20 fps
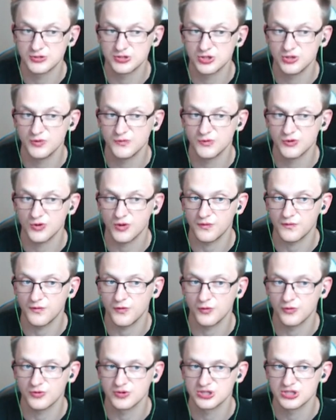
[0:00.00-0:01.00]
So you would not
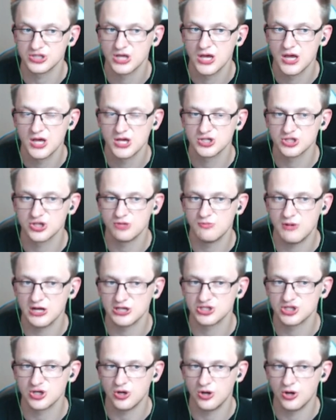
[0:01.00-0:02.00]
focus so
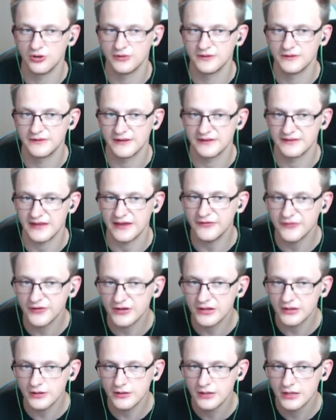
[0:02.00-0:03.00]
much on the Death Rattle.